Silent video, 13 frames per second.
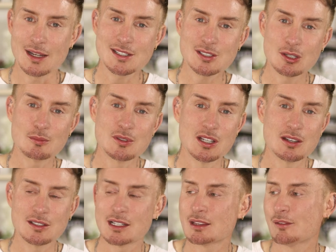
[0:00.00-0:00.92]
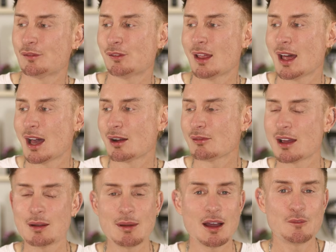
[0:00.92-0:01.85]
I stopped using the Flare
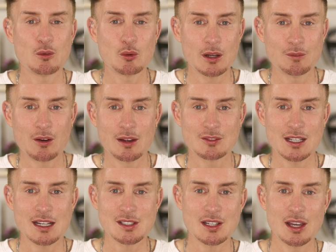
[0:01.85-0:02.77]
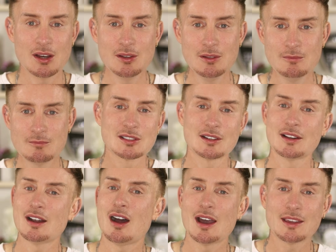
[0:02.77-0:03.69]
around about 45 days ago so
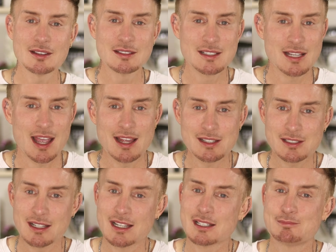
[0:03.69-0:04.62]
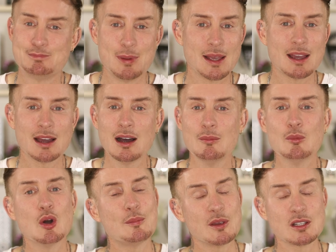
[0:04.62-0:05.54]
that I could test its bigger,
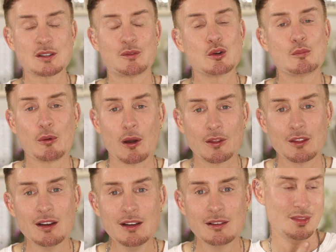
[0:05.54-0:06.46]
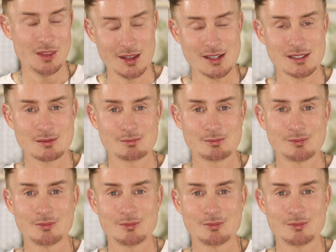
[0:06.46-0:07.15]
more beautiful brother, this.